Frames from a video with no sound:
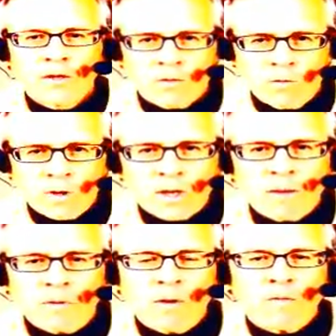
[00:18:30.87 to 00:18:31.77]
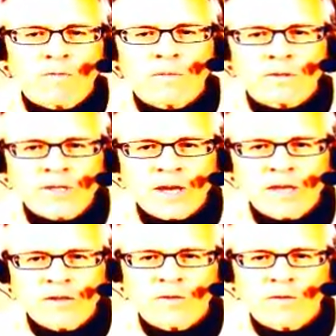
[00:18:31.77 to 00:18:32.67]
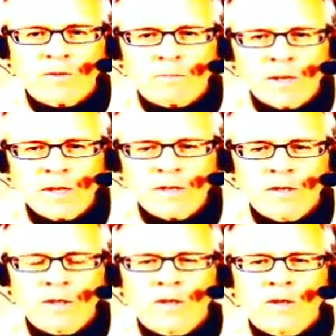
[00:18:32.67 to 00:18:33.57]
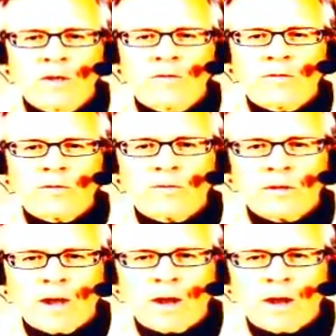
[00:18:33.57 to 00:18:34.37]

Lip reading: So work up. Go from the second to the minute, to the